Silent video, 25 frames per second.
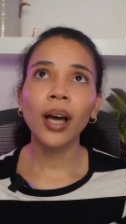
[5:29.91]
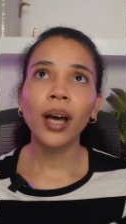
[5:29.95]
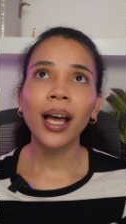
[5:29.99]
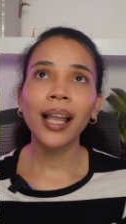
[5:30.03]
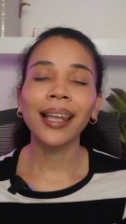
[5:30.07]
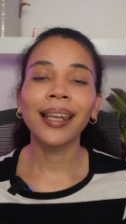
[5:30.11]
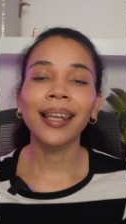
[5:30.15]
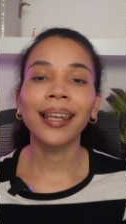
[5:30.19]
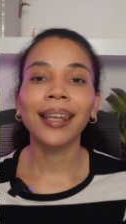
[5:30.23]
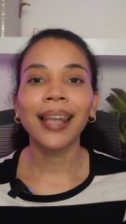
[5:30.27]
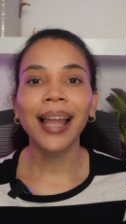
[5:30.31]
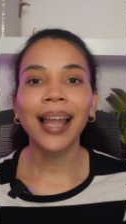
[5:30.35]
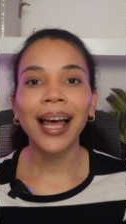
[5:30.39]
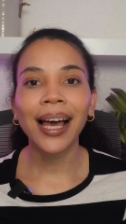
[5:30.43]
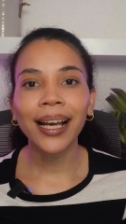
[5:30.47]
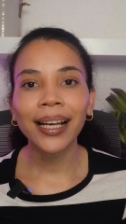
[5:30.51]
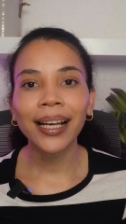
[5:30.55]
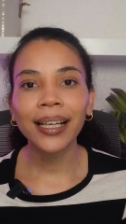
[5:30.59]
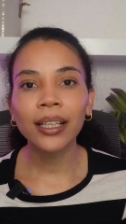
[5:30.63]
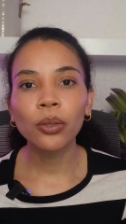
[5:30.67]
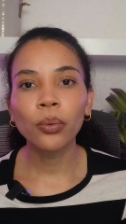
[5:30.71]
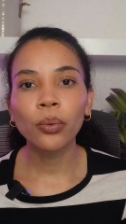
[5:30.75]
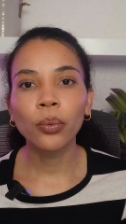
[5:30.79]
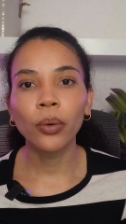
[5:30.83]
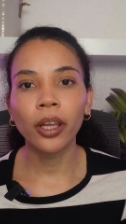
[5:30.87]

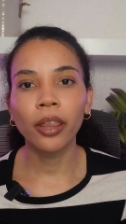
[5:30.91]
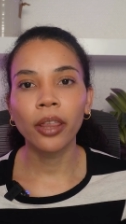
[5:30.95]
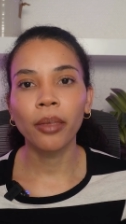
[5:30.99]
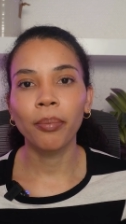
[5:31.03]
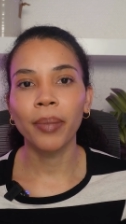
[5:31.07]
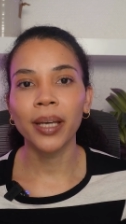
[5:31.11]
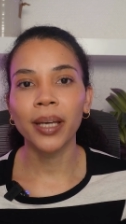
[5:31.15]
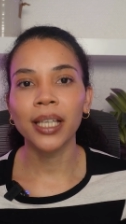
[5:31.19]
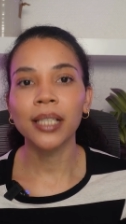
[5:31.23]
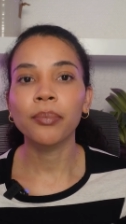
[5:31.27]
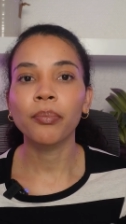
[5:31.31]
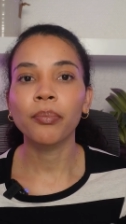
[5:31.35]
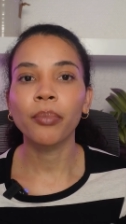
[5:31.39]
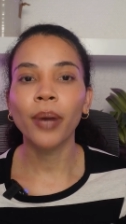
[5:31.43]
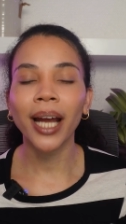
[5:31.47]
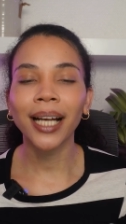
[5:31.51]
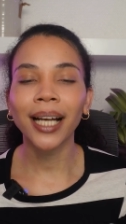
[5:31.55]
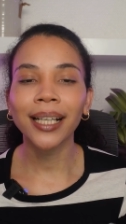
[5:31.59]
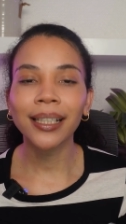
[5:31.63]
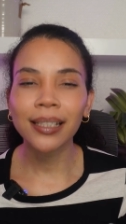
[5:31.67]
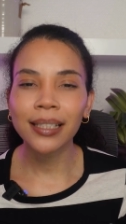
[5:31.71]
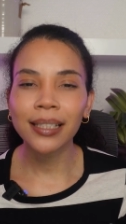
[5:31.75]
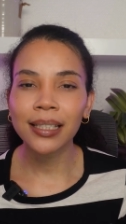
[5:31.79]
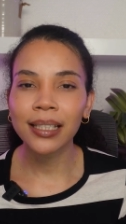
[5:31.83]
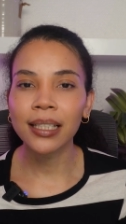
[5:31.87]
aligned with best
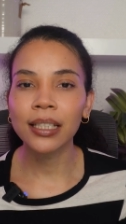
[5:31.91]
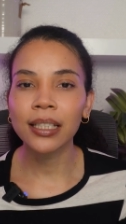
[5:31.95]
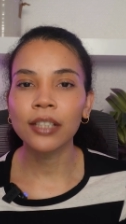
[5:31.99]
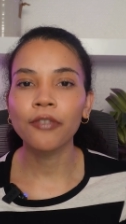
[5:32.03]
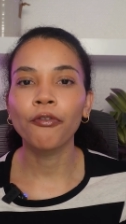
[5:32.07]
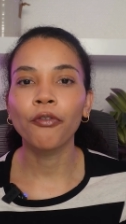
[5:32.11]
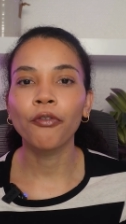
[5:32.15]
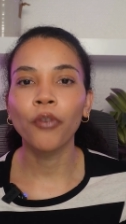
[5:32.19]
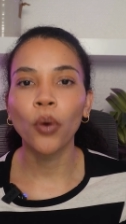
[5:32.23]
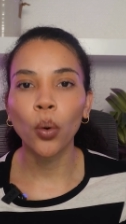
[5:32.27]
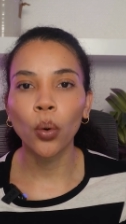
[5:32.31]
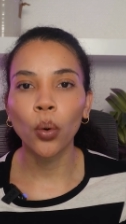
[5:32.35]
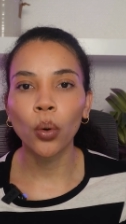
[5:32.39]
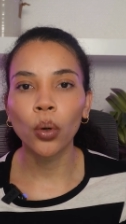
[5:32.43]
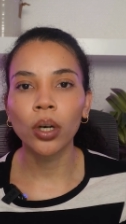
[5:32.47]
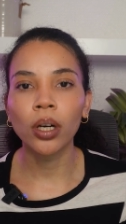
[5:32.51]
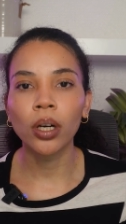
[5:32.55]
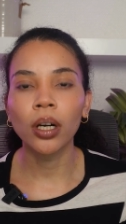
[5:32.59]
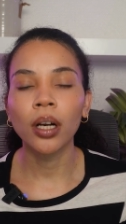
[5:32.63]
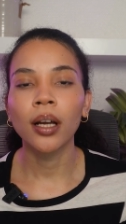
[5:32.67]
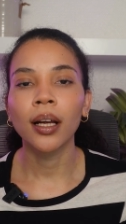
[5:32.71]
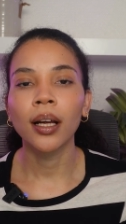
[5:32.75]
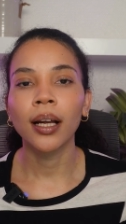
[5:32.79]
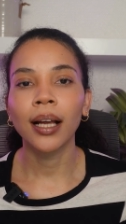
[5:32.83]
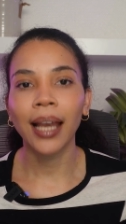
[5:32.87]
practices
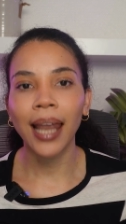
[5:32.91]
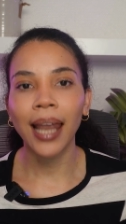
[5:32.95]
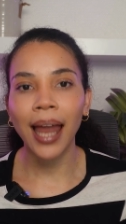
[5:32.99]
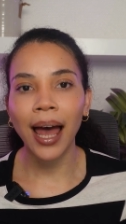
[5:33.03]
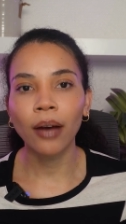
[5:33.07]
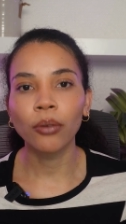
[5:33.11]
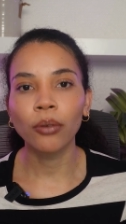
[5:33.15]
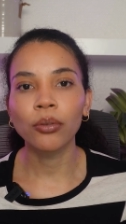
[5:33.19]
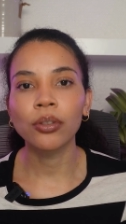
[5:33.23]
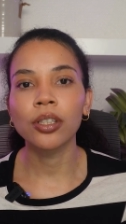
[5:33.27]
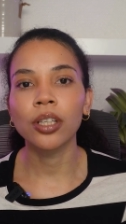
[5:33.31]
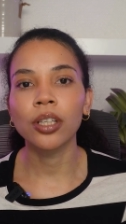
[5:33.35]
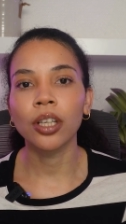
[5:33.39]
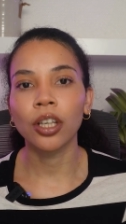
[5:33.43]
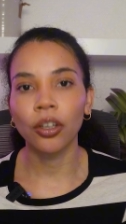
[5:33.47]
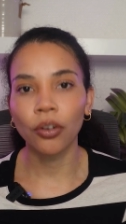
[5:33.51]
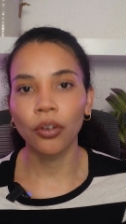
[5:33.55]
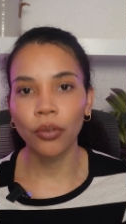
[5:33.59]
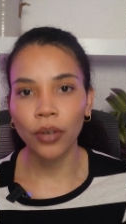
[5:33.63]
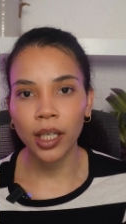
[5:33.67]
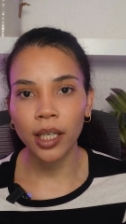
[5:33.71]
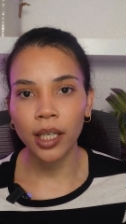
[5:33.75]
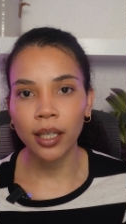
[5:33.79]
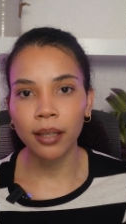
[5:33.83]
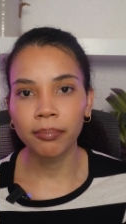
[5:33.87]
for cloud
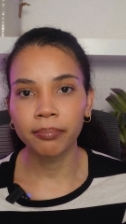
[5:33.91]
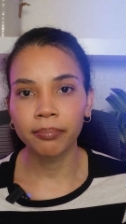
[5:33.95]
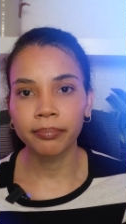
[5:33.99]
security.